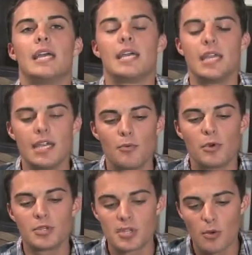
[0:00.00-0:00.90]
he
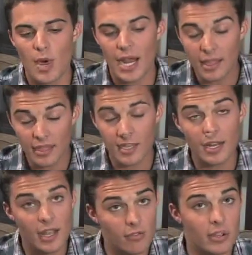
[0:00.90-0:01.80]
will do
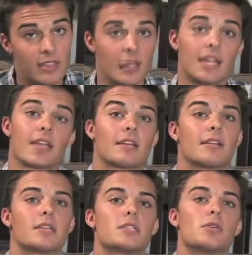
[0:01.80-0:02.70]
anything and everything
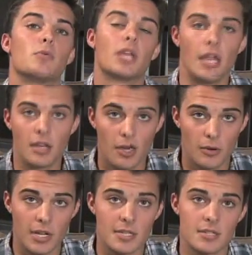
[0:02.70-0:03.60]
to get
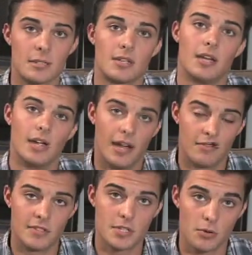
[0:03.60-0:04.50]
noticed and
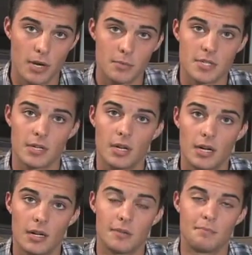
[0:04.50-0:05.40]
have his script
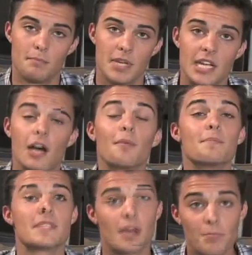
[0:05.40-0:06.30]

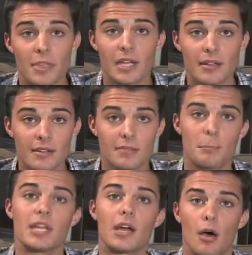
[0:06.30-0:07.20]
become something,
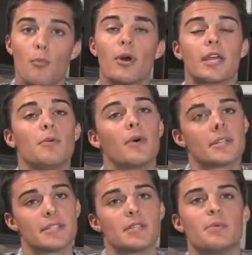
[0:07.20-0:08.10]
become what he
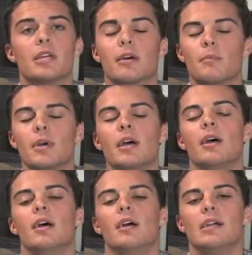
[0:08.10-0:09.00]
wants it to become,
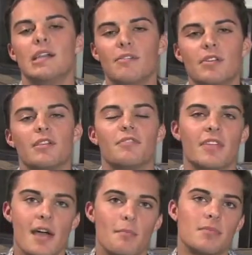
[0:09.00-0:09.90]
even
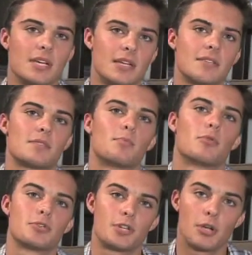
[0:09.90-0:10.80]
if that means
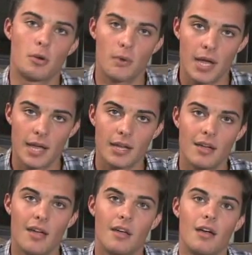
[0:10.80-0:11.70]
pushing
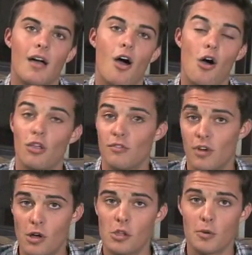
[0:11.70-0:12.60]
away all
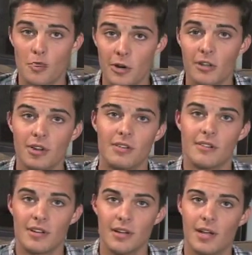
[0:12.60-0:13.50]
of Hollywood
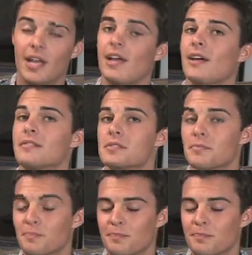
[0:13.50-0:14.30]
and